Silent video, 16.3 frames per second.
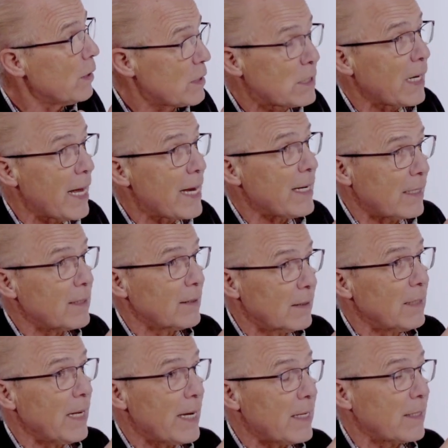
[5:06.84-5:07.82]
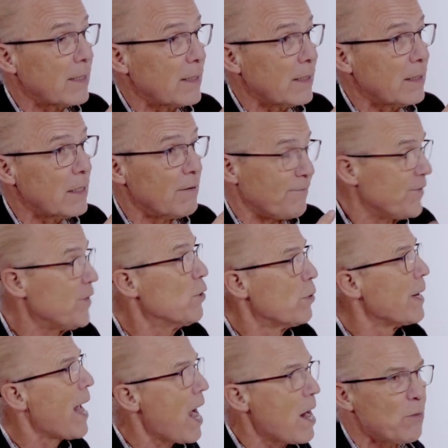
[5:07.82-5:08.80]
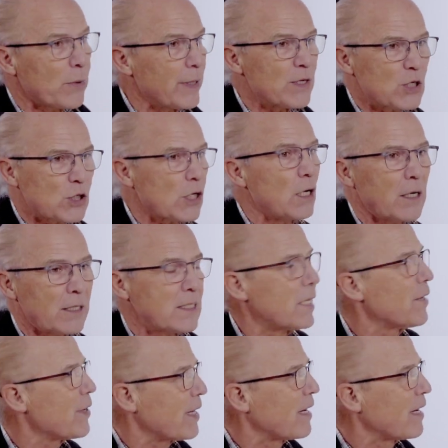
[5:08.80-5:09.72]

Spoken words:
it's like if you and I were in solitary